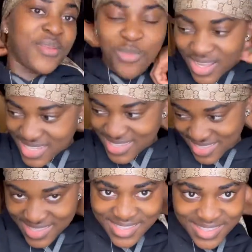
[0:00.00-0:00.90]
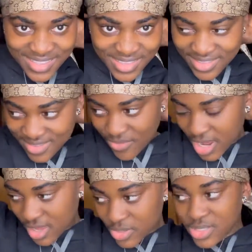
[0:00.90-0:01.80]
like to melt into my
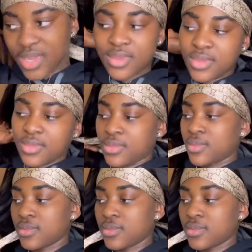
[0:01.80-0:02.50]
skin, period.